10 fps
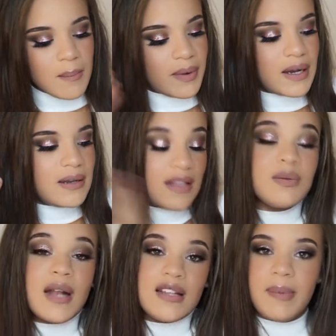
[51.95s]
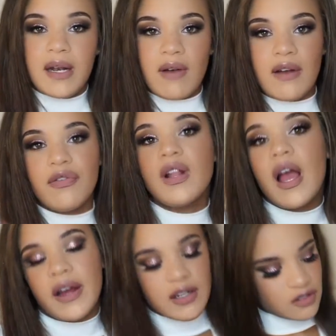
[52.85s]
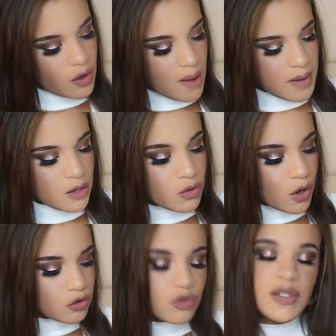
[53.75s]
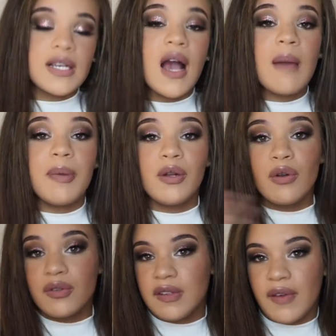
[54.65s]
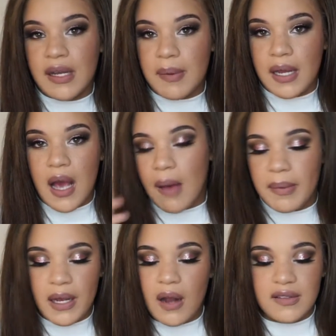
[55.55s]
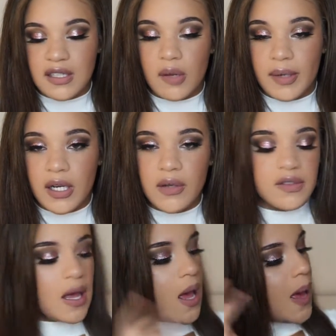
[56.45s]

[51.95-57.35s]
But this one has been around for longer. So I mean, who knows who really copied? Who knows if anybody copied? Honestly, nobody knows.